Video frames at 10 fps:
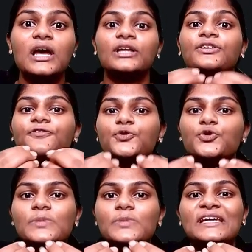the fuse
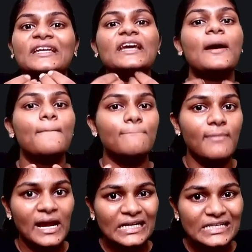basically
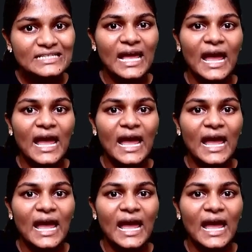melts